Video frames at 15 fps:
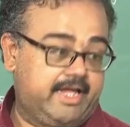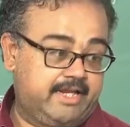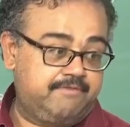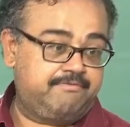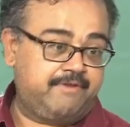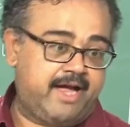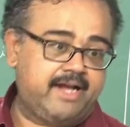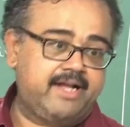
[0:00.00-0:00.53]

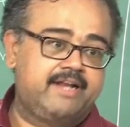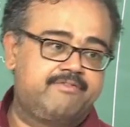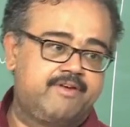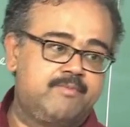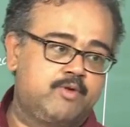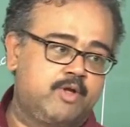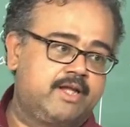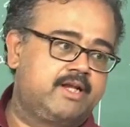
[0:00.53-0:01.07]
In fact,
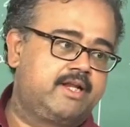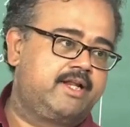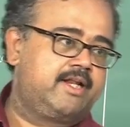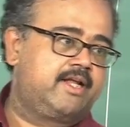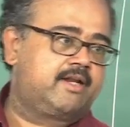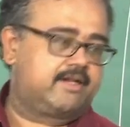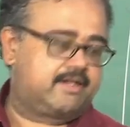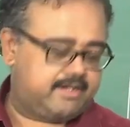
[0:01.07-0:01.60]
if I am doing
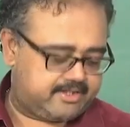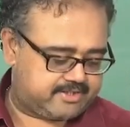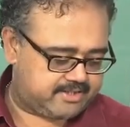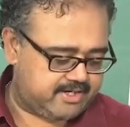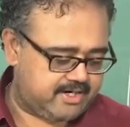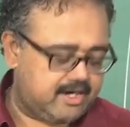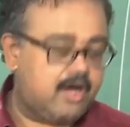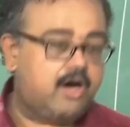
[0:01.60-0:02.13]
linear
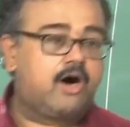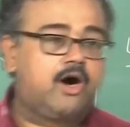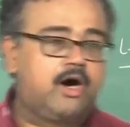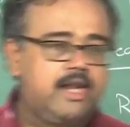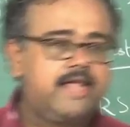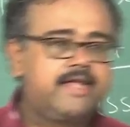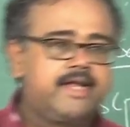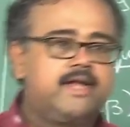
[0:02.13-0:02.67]
regression,
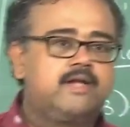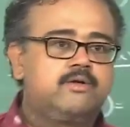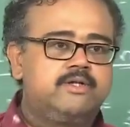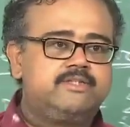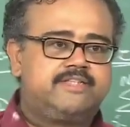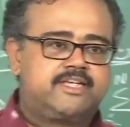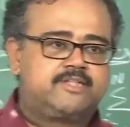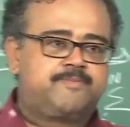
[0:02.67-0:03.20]
all I can
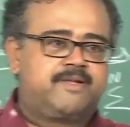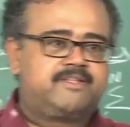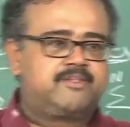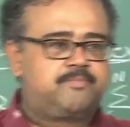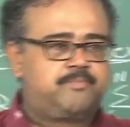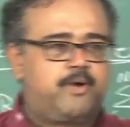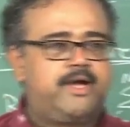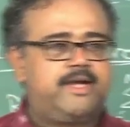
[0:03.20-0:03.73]
do is
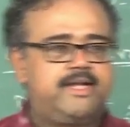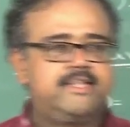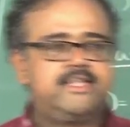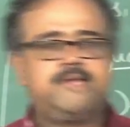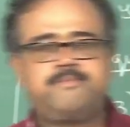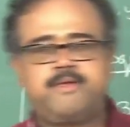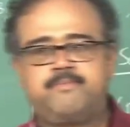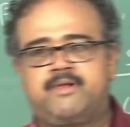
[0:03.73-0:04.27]
express a point in
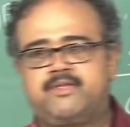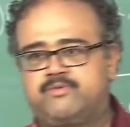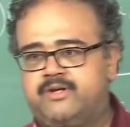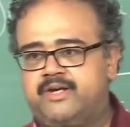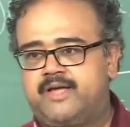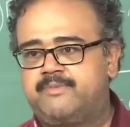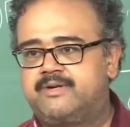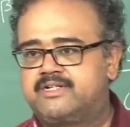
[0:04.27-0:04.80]
that p plus
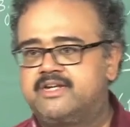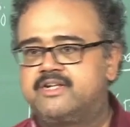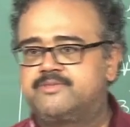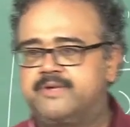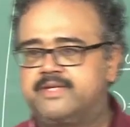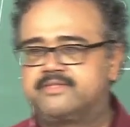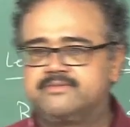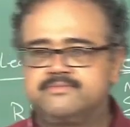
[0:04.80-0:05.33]
1 dimensional
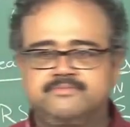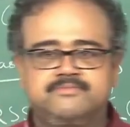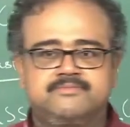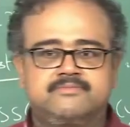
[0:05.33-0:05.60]
space,